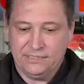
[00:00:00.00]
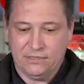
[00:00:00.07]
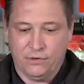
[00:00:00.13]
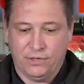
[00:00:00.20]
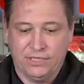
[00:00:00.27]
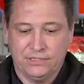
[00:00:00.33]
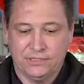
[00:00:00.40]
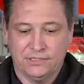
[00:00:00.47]

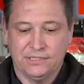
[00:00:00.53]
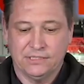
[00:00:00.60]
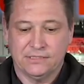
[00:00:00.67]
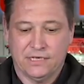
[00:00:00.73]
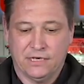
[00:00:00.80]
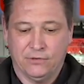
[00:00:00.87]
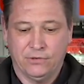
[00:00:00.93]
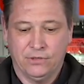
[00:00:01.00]
that
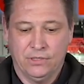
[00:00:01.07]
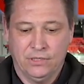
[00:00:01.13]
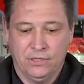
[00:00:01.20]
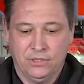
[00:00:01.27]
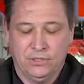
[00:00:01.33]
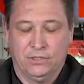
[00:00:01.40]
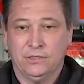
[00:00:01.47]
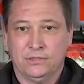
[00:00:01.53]
should turn on,
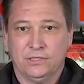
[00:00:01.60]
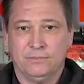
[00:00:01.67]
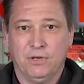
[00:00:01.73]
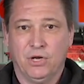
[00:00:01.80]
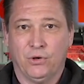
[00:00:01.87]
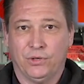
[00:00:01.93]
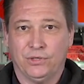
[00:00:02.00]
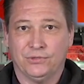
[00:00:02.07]
as you can see, the
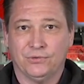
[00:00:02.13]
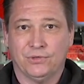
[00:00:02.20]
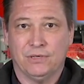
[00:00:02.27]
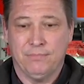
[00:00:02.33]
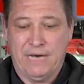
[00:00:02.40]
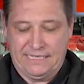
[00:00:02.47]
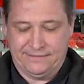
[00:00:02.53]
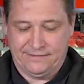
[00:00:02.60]
light
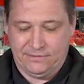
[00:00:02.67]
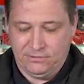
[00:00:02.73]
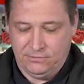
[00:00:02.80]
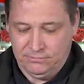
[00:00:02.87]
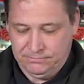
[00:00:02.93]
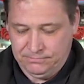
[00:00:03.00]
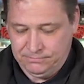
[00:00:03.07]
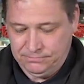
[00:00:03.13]
bulb for the
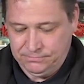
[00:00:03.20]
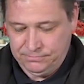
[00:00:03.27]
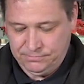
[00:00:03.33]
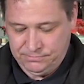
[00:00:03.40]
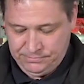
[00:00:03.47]
signal.